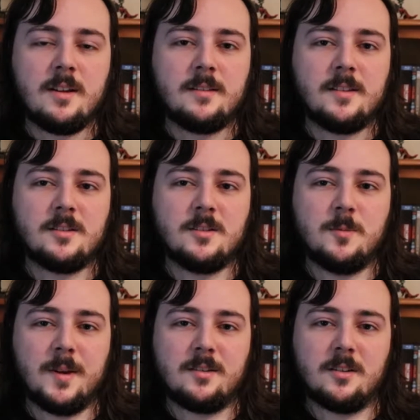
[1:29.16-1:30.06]
this is
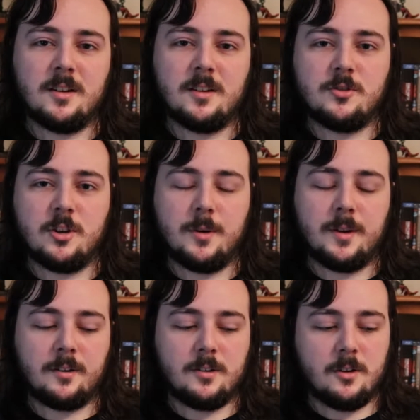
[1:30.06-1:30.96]
basically
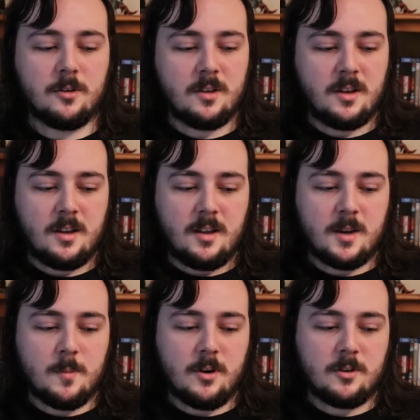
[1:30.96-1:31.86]
showing, you know, an
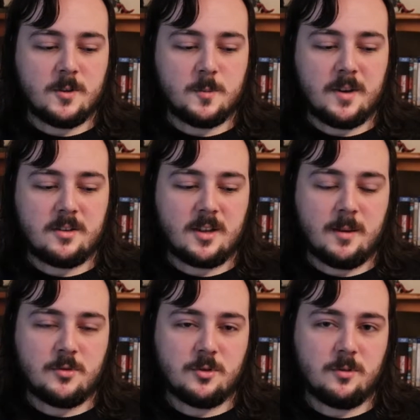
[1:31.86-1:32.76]
American space
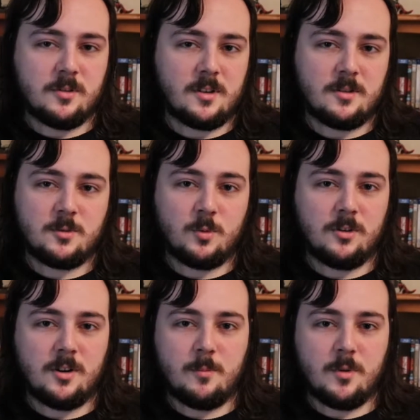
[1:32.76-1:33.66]
capsule that gets
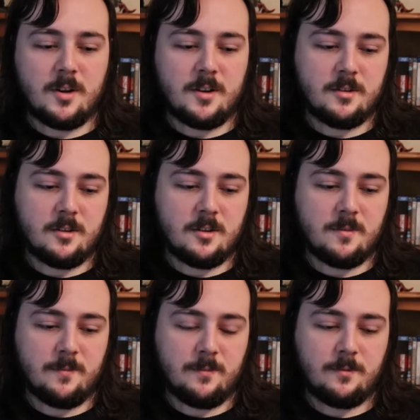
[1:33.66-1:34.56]
swallowed up by...
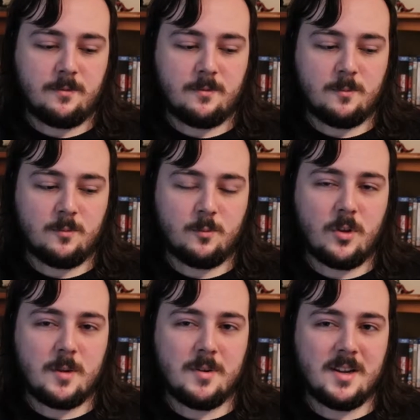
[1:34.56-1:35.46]
what
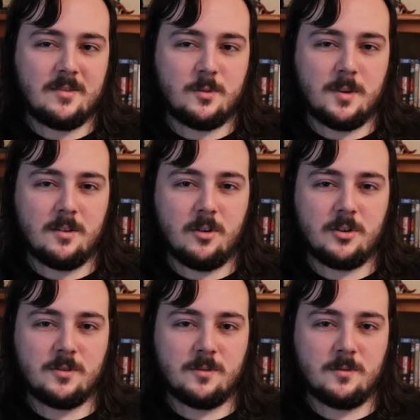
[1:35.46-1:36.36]
they believe to be a
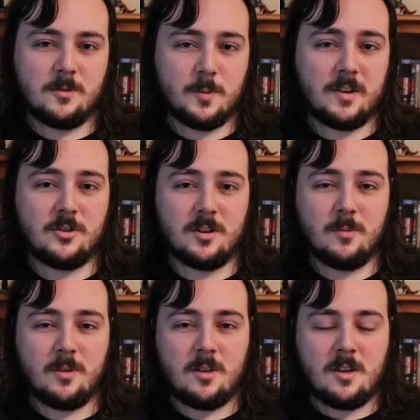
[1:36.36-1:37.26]
Russian spaceship,
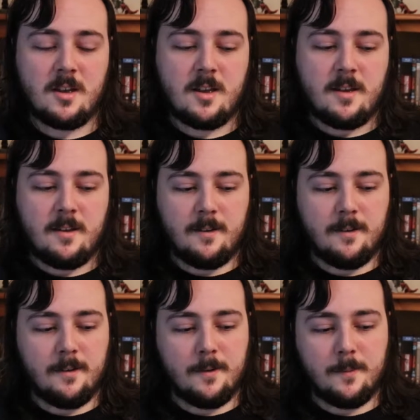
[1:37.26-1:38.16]

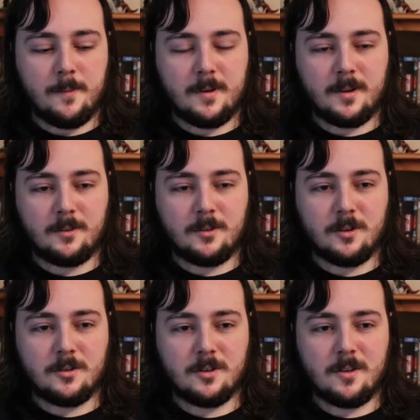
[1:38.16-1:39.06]
and you know,
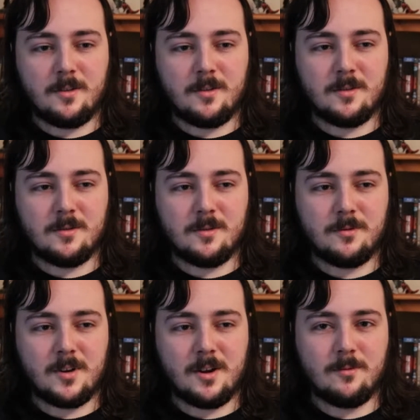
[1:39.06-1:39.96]
so the
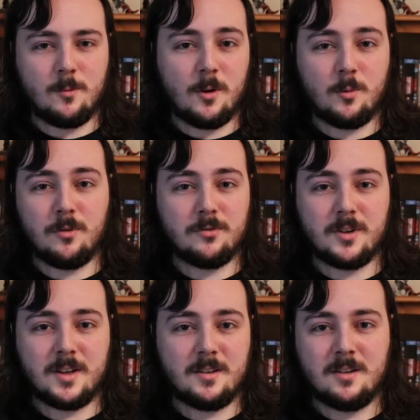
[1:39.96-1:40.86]
threat of World War
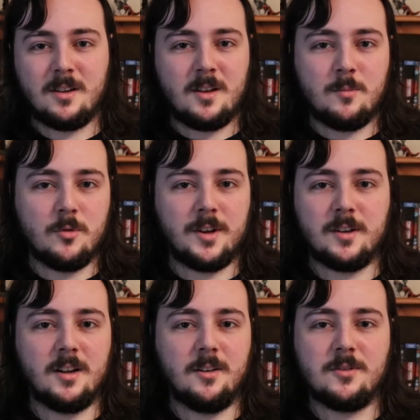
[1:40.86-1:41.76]
III
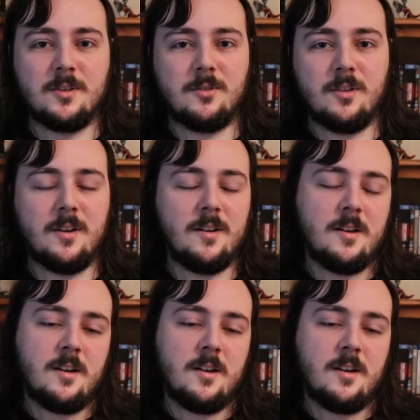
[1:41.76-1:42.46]
breaking out and stuff like that.